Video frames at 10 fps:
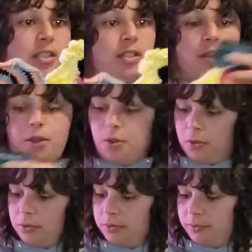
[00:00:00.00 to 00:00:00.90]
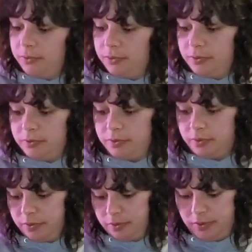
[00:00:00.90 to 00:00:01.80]
So
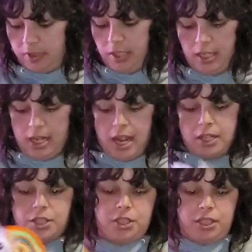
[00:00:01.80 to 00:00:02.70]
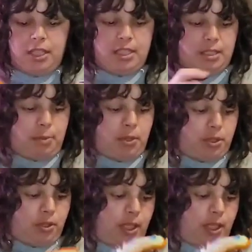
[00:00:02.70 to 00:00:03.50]
it actually is supposed to